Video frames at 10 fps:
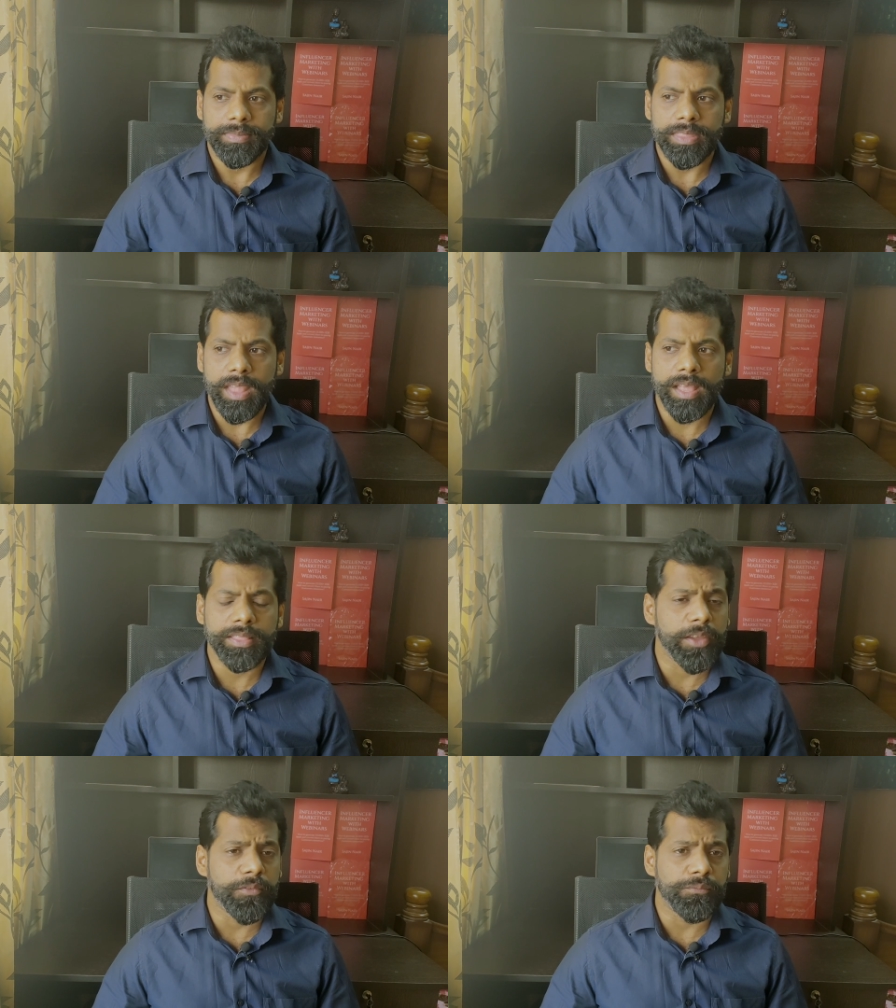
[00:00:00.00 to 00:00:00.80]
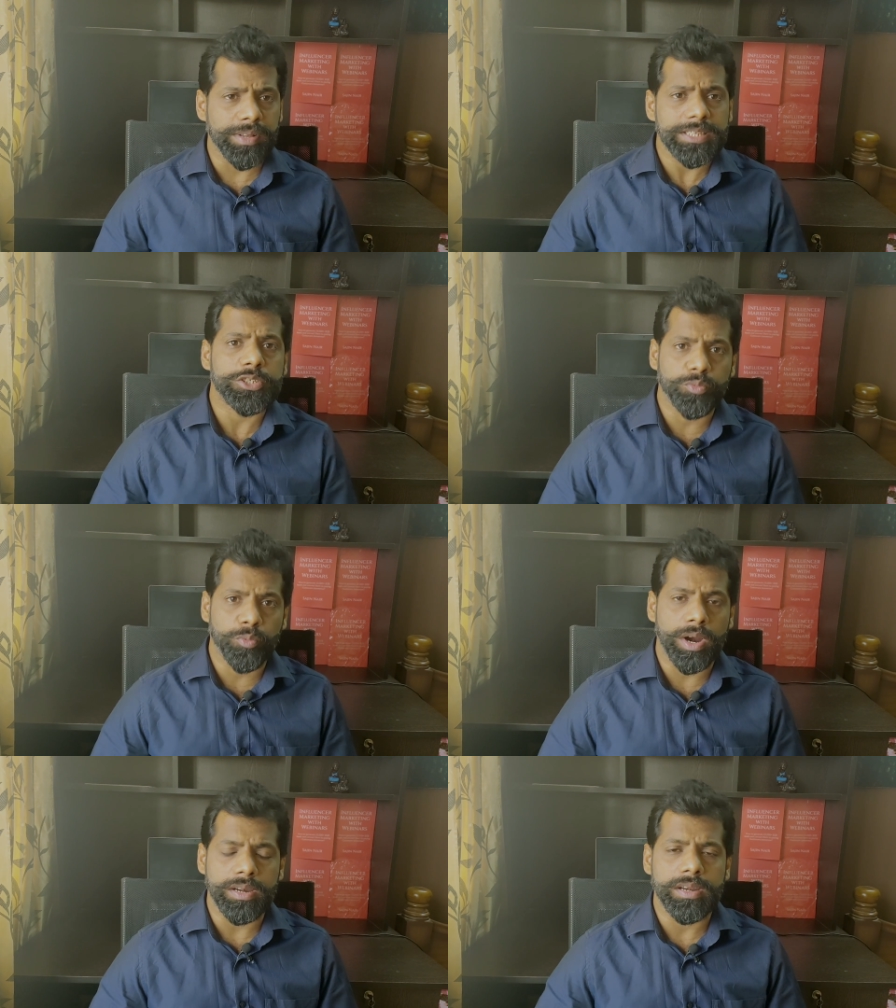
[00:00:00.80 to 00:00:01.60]
The first
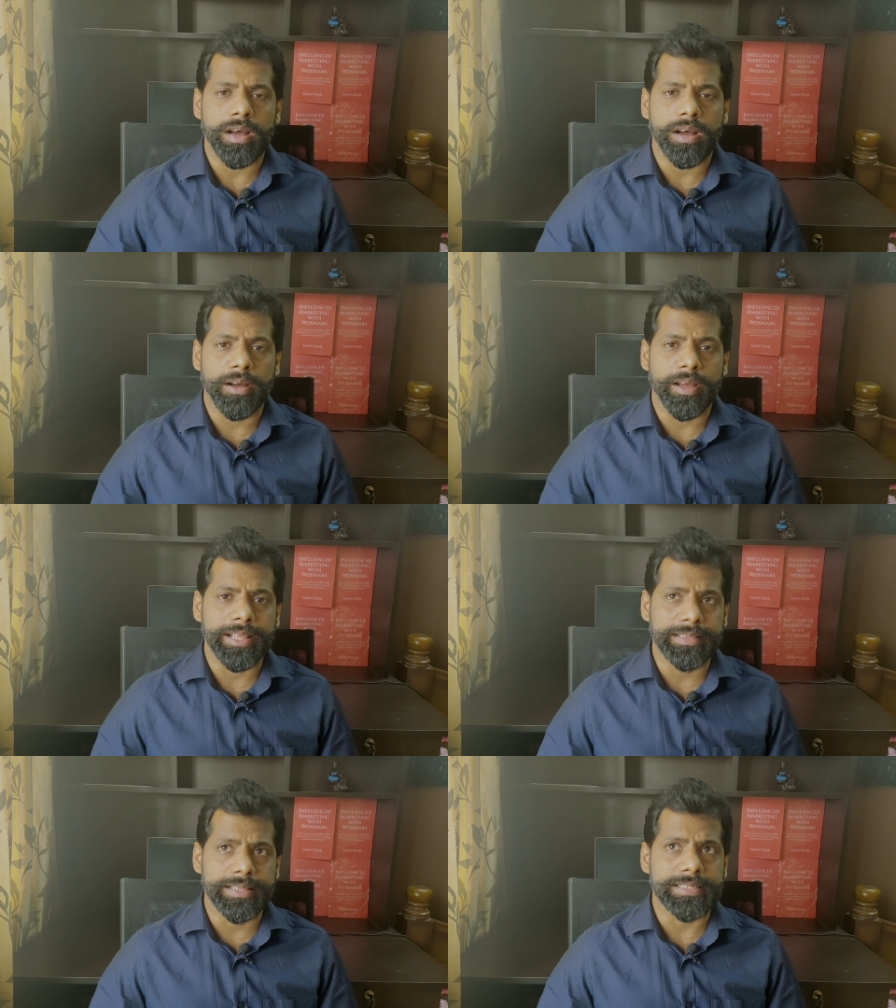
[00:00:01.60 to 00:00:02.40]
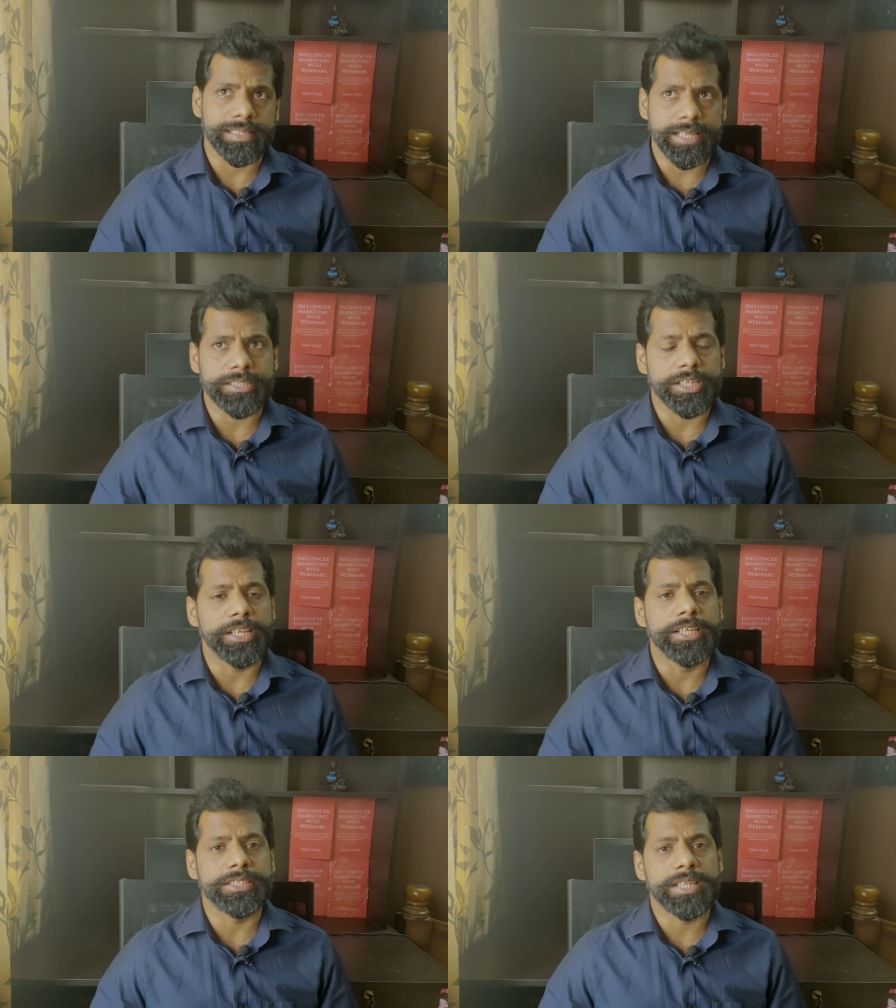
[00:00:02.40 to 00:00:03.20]
one in this list
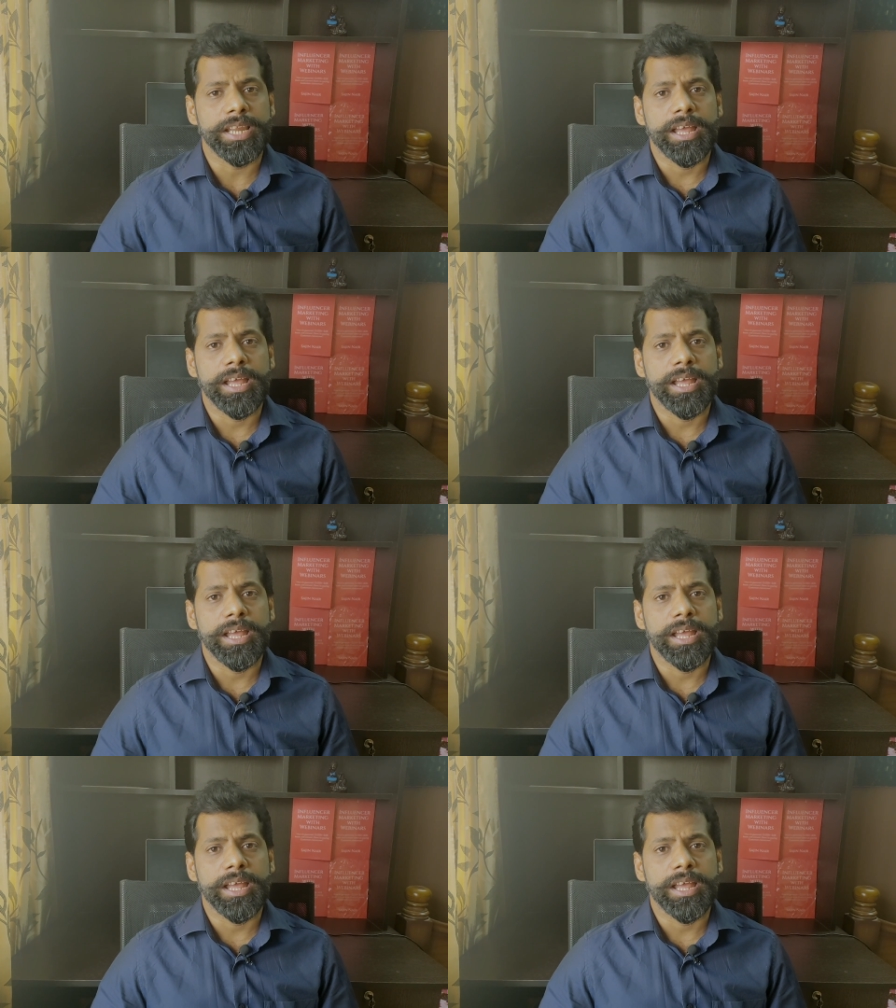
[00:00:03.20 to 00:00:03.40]
is